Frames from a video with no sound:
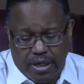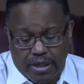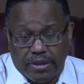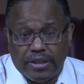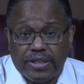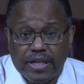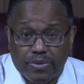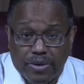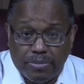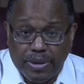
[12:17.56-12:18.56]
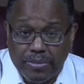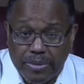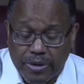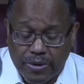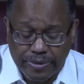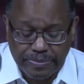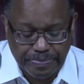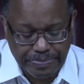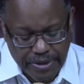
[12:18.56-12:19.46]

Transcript: Uh, at least that's what I'm blaming it on.